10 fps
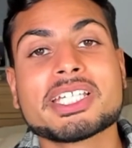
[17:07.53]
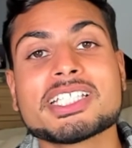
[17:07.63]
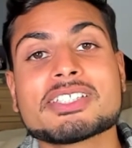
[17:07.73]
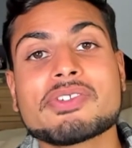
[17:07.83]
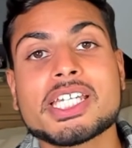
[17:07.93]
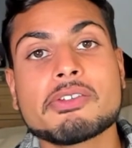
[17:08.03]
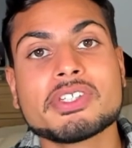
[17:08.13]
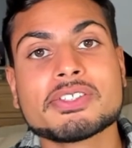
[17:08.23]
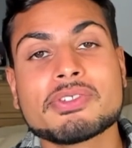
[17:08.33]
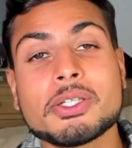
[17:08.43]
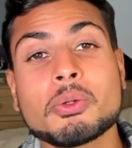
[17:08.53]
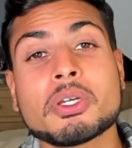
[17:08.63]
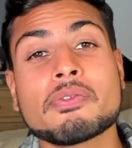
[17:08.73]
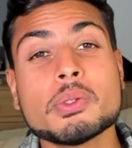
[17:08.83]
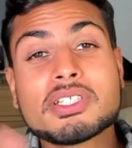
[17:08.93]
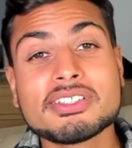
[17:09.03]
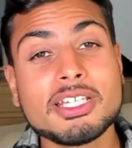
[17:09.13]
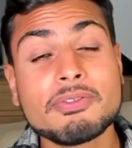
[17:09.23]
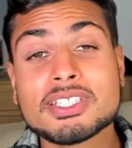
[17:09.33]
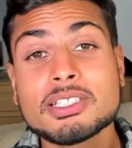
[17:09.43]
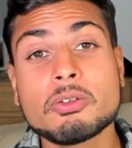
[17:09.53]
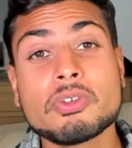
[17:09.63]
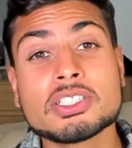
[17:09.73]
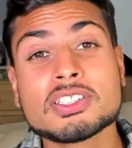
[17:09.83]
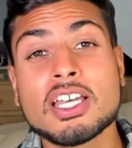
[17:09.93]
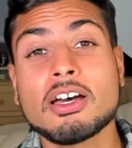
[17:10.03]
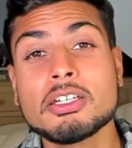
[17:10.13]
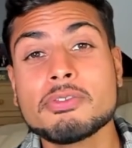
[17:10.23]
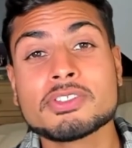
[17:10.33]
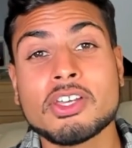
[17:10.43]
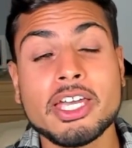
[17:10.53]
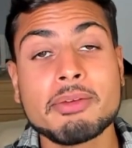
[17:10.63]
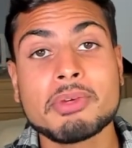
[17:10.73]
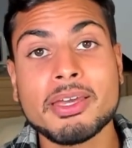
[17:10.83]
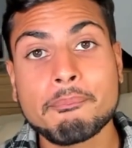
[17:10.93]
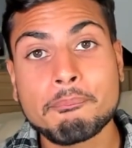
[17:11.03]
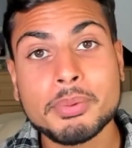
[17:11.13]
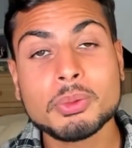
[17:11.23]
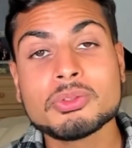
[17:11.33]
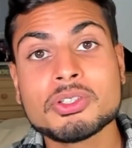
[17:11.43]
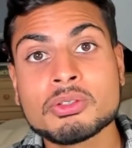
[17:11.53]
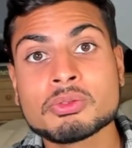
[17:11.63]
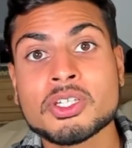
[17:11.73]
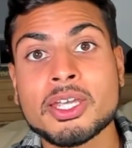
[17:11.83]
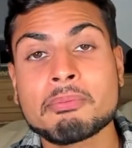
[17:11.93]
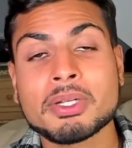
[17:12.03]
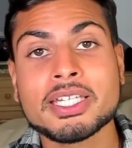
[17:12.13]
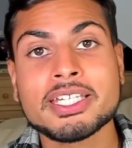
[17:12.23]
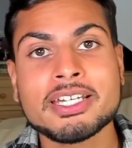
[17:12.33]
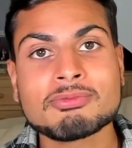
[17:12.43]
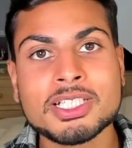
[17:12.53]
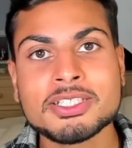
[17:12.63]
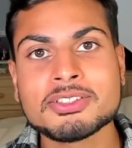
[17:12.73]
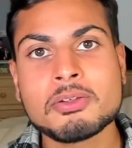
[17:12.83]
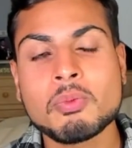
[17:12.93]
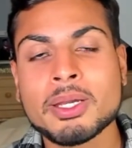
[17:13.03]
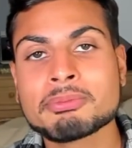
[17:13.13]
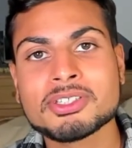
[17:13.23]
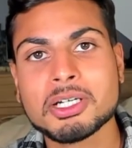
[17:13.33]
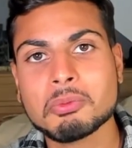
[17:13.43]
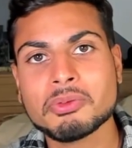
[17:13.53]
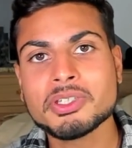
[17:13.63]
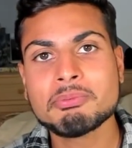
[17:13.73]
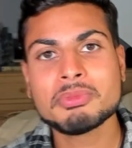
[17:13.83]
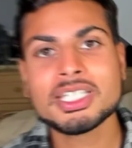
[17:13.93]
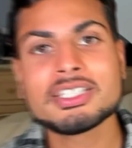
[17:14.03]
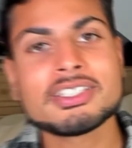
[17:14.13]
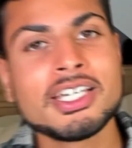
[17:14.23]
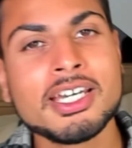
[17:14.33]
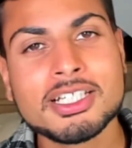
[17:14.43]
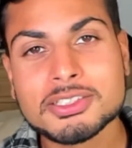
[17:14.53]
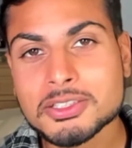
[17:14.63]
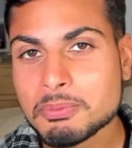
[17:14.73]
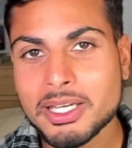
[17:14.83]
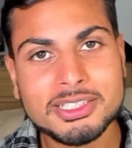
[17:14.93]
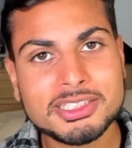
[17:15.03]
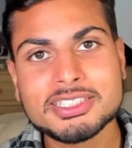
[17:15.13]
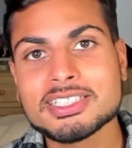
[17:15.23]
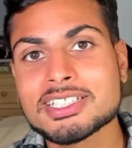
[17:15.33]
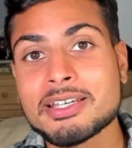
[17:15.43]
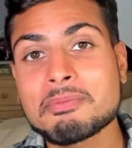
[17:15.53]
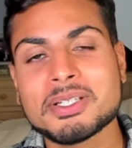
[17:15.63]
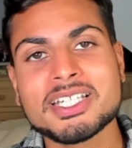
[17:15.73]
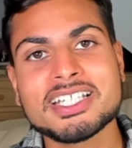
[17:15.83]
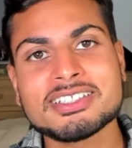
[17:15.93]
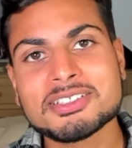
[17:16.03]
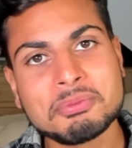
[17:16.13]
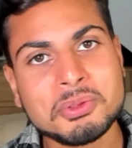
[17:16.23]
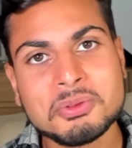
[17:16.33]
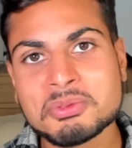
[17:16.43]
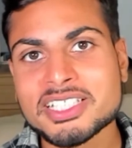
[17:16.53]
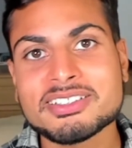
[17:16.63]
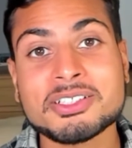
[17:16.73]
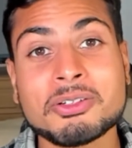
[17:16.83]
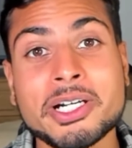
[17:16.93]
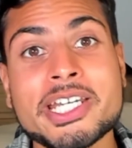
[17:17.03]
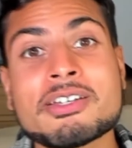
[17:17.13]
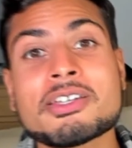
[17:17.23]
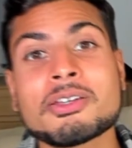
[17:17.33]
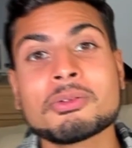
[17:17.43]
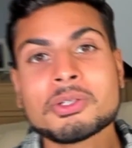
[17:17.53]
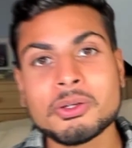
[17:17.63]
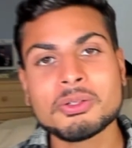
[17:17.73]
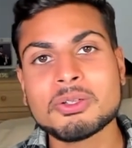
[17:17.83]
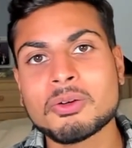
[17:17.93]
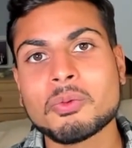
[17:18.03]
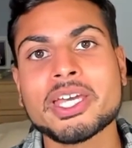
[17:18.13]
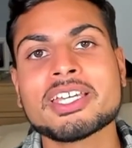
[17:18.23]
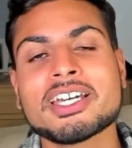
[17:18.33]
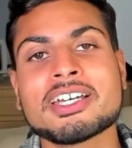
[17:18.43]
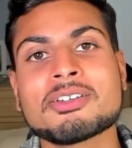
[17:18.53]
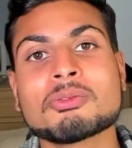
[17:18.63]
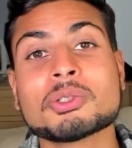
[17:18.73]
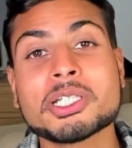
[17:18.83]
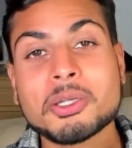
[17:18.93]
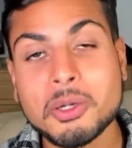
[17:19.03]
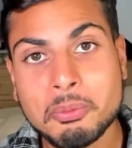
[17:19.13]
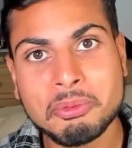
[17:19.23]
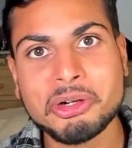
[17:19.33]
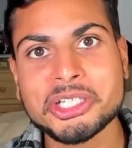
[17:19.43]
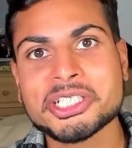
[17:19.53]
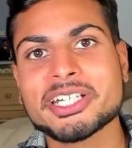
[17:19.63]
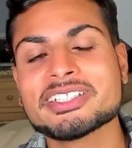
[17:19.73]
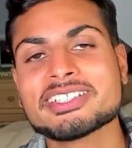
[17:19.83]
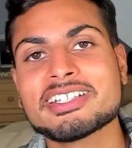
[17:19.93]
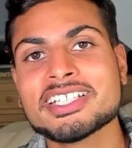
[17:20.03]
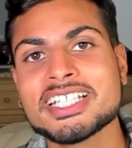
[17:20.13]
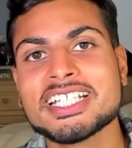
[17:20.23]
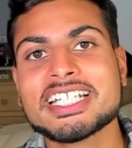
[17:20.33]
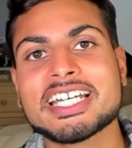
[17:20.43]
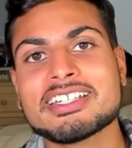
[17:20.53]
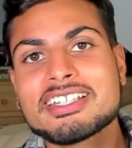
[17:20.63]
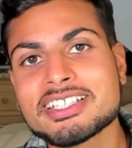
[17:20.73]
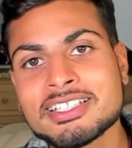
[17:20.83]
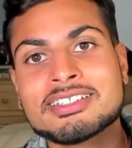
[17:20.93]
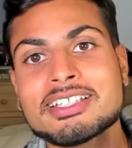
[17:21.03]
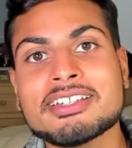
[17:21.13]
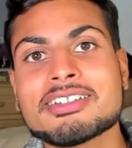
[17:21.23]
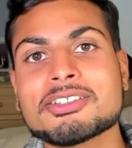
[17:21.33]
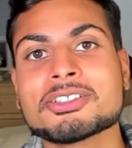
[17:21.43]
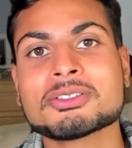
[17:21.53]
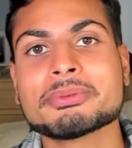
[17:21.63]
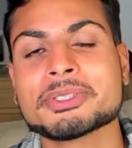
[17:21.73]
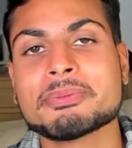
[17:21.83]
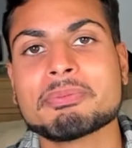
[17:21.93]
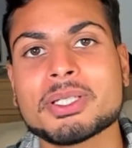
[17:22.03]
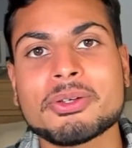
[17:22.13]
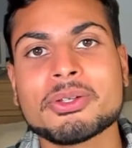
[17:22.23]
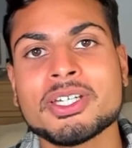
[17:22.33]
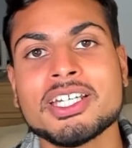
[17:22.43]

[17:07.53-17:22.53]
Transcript: making it to the end of this video. If you want to save yourself a ton of time and build your template and release your website within minutes, just purchase the template and support me as a creator. It'll go a long way and I'll really appreciate it. And the link is in the description below.